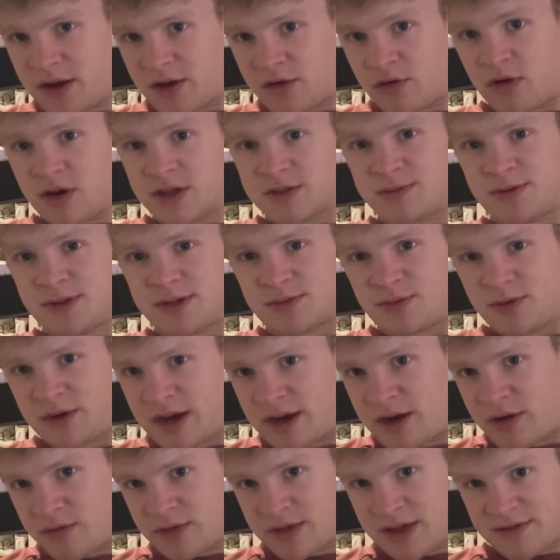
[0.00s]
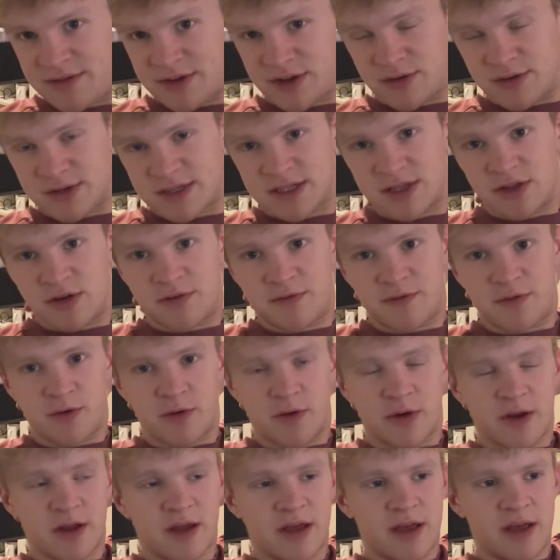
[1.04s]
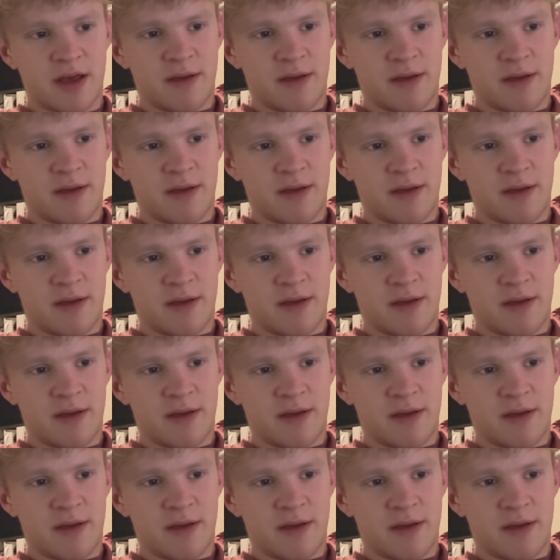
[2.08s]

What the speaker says: Cross plus one, I don't really have to go slow for,